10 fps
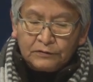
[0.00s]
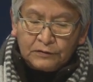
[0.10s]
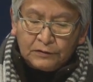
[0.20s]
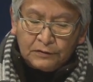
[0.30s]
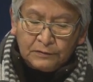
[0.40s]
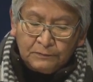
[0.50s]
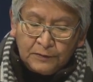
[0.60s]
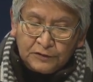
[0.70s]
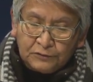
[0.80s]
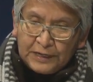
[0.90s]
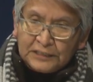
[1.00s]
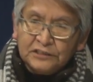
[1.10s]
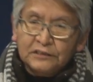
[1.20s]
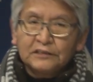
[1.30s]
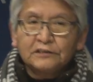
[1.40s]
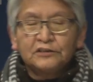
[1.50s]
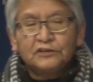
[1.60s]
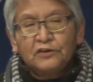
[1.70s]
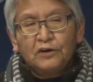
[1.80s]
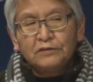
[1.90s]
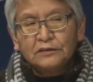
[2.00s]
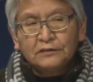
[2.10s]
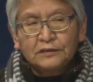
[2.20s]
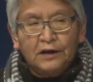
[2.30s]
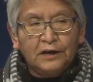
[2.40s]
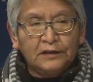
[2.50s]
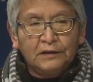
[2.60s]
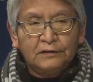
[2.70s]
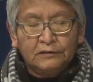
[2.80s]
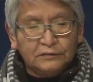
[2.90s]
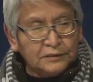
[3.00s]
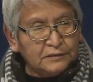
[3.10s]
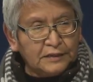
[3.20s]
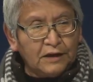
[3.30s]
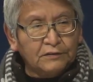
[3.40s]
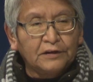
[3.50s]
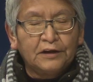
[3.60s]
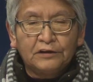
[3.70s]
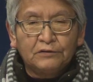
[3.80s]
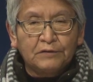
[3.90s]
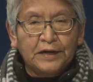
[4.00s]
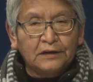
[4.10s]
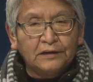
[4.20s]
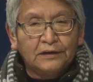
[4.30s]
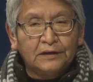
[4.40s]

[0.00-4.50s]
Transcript: the direction is you go inside, you sit down, and you wait